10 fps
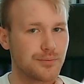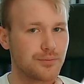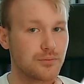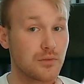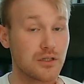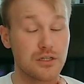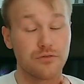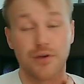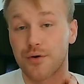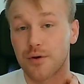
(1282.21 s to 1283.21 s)
This is
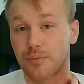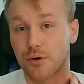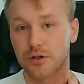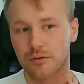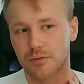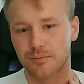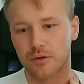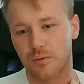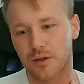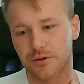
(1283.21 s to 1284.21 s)
very important. People
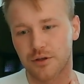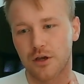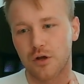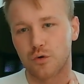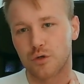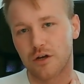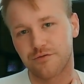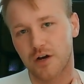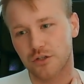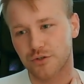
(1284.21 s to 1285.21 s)
want to have
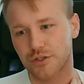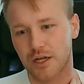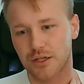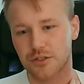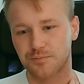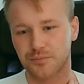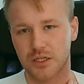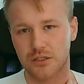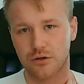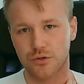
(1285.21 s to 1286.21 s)
fast results.
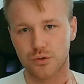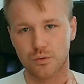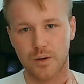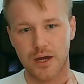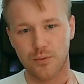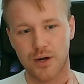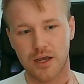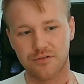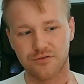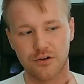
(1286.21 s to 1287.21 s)
That's also why we
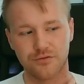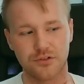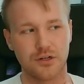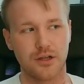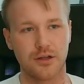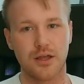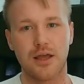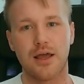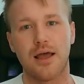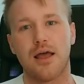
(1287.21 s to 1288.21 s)
have often a
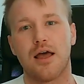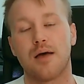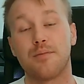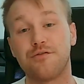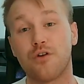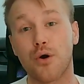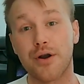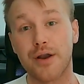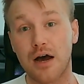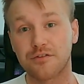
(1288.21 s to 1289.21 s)
before and
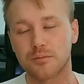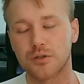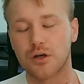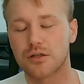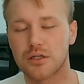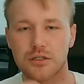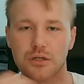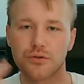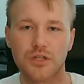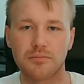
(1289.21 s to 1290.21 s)
after, because it's so
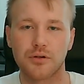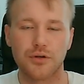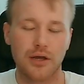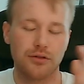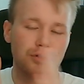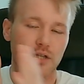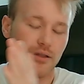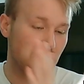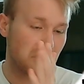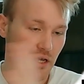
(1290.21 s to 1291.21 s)
simple. You understand,
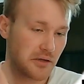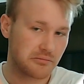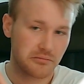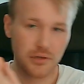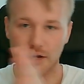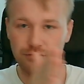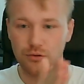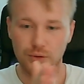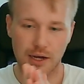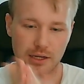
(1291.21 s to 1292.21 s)
okay, left,
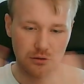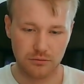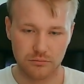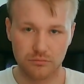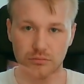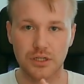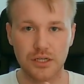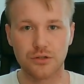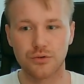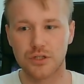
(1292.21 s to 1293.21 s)
right,
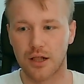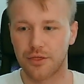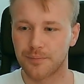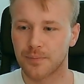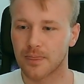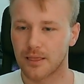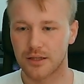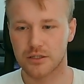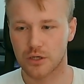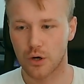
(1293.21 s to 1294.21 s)
easy result. Let's
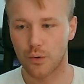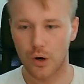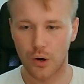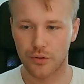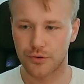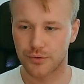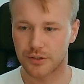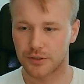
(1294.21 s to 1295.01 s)
go on to it.